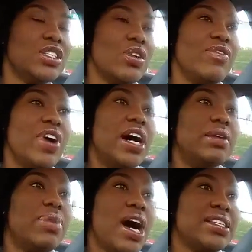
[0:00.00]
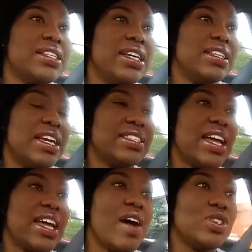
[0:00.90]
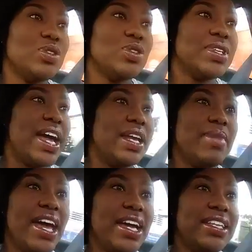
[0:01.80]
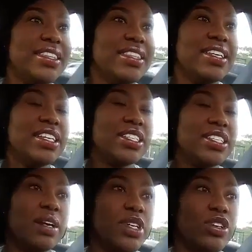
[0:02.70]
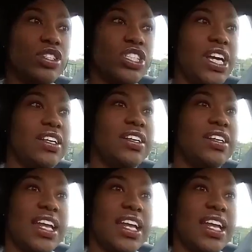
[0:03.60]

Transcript: So if unboxing, things that have to do with anime, is going to be your shit.